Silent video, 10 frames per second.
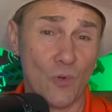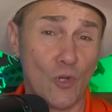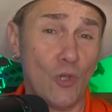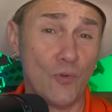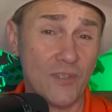or
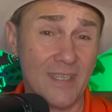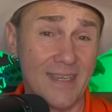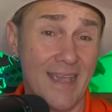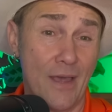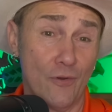close
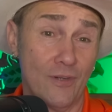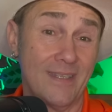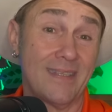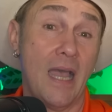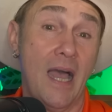together
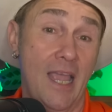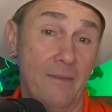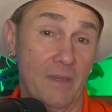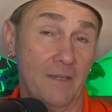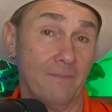in
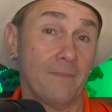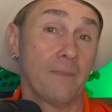timing.